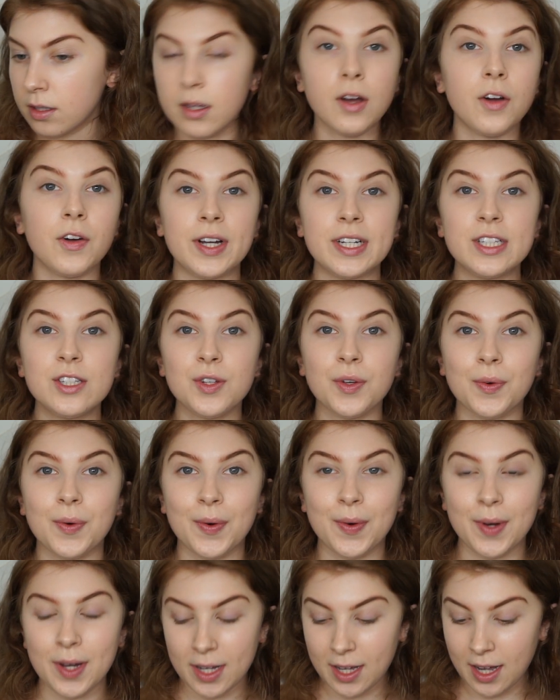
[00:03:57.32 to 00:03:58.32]
Alright,
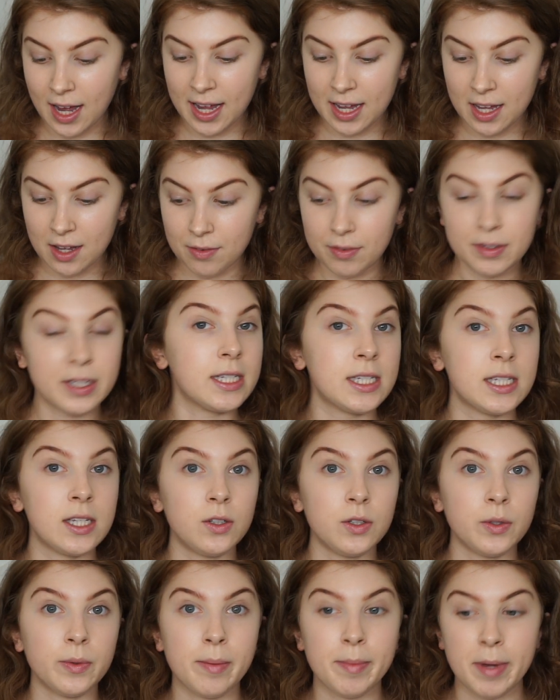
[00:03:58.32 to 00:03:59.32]
so I have
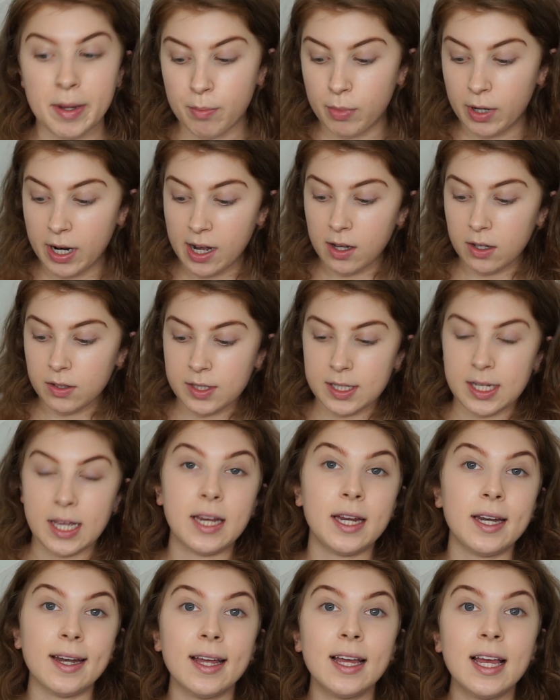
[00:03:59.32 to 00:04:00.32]
concealer on my brows,
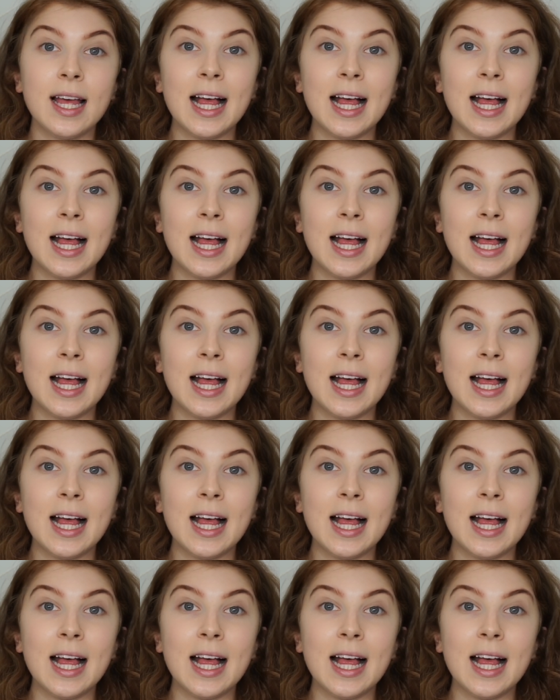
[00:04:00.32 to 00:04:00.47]
and